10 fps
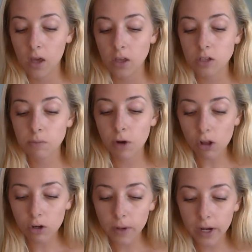
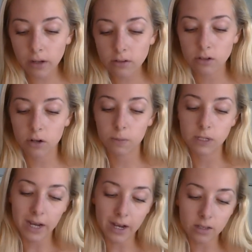Smaller amounts are
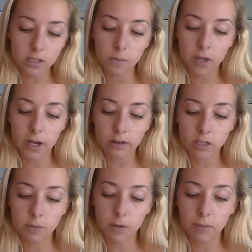potassium,
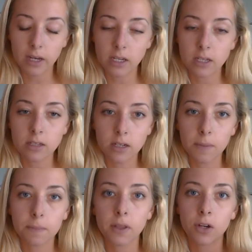calcium, and
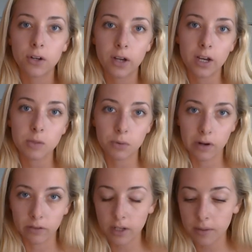magnesium, but they're not as
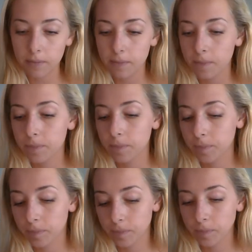prevalent.
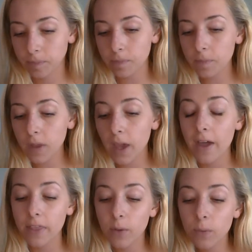
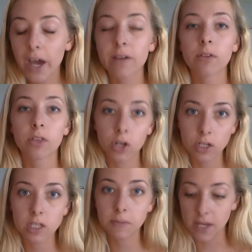And then we have
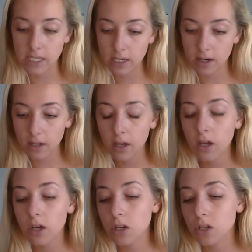third spacing.
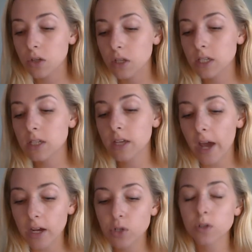So this is
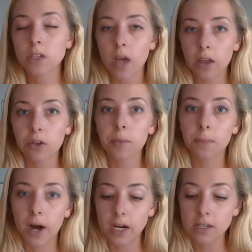extracellular
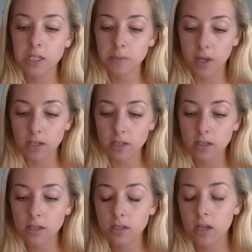body
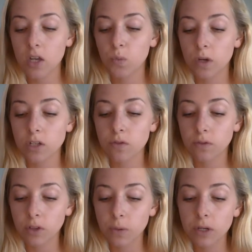spaces in which
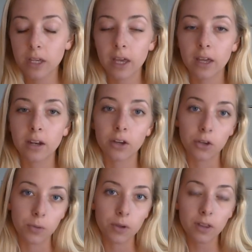fluid can
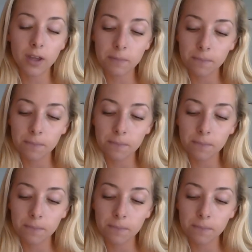accumulate.